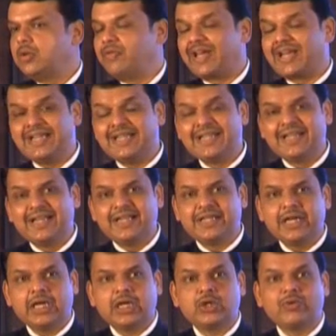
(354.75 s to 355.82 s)
We are
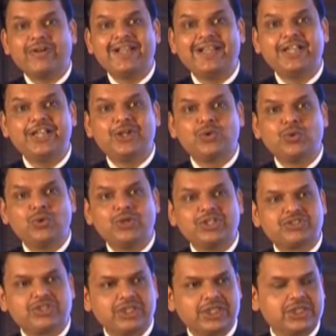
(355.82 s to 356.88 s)
integrating 22
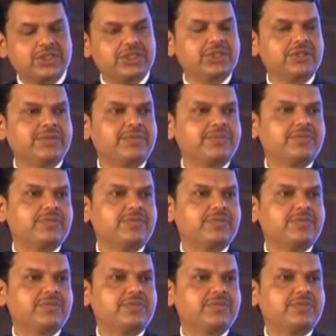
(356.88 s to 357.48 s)
districts